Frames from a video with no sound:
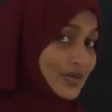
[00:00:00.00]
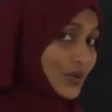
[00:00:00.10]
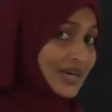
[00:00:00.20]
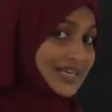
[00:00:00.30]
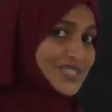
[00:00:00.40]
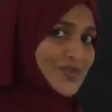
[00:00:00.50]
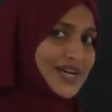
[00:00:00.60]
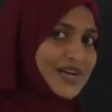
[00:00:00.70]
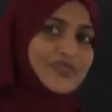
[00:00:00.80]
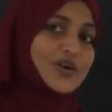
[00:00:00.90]
No, it is
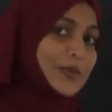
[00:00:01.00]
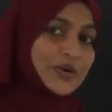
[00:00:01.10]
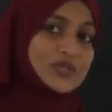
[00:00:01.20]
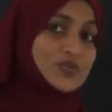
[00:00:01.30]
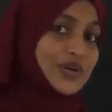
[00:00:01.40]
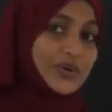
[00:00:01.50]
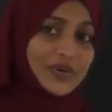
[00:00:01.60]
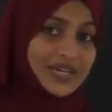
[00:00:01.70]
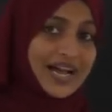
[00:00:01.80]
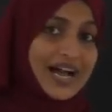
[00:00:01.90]
very difficult because we
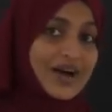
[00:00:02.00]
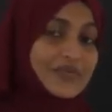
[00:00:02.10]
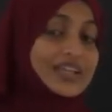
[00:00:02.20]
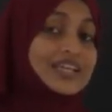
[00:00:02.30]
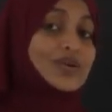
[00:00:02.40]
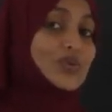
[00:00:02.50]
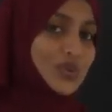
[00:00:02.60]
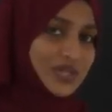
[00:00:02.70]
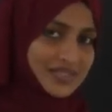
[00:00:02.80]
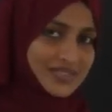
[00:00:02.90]
don't have any
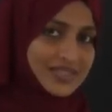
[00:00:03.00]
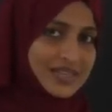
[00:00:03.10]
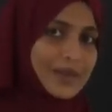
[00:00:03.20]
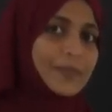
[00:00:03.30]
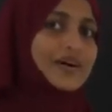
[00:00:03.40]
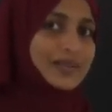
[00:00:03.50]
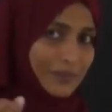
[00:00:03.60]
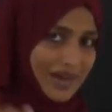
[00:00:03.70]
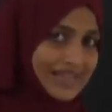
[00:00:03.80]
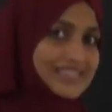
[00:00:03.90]
root. But
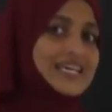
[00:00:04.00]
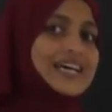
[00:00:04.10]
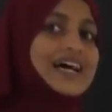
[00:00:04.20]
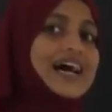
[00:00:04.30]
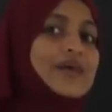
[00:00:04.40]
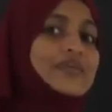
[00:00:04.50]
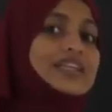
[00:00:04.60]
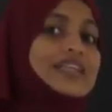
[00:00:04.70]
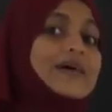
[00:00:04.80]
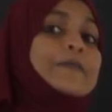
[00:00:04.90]
plants are
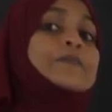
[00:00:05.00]
having the